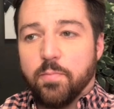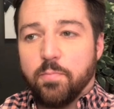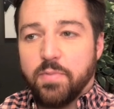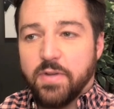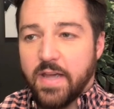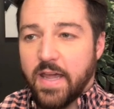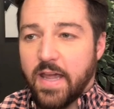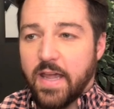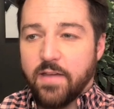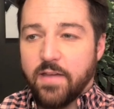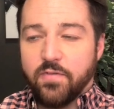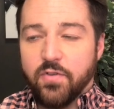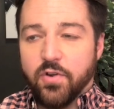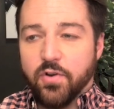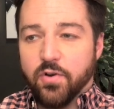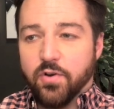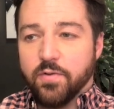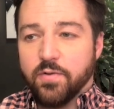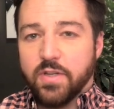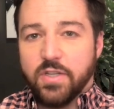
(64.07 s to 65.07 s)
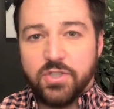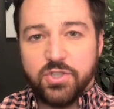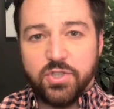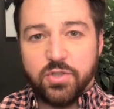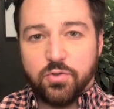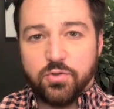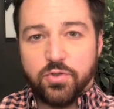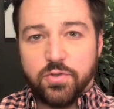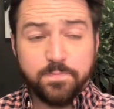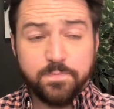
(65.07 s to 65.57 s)
behavior in
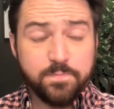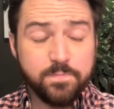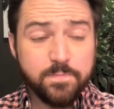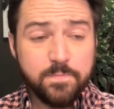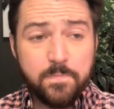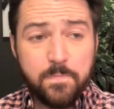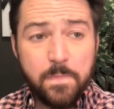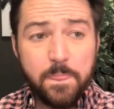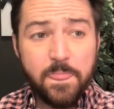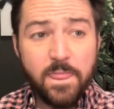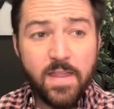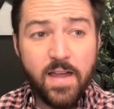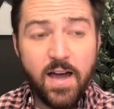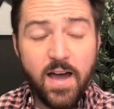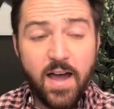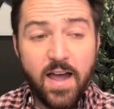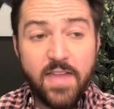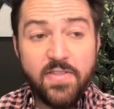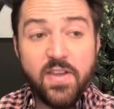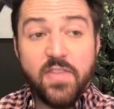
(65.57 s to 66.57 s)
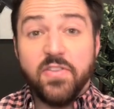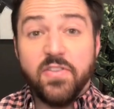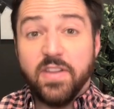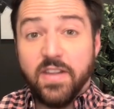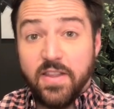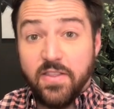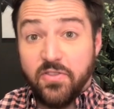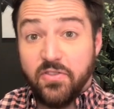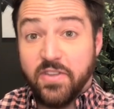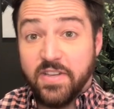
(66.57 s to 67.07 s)
children, and then
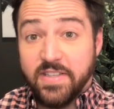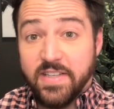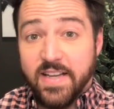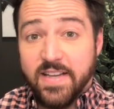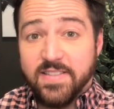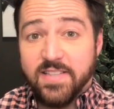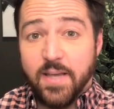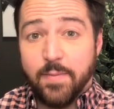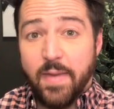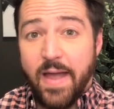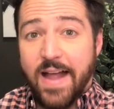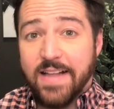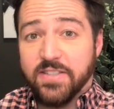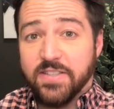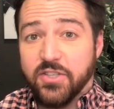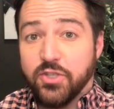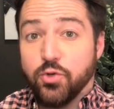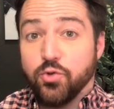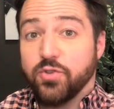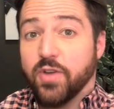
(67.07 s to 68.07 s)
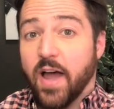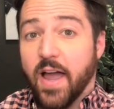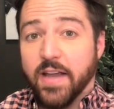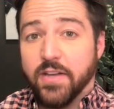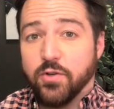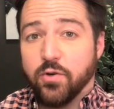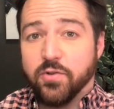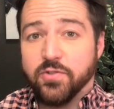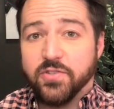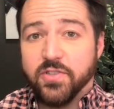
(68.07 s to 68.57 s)
the DSM adds a new
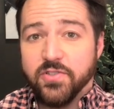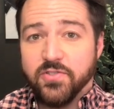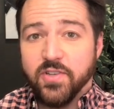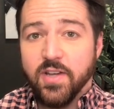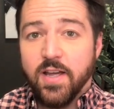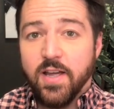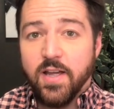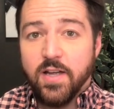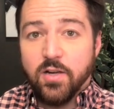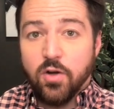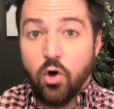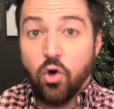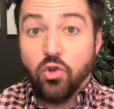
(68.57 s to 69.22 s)
diagnosis called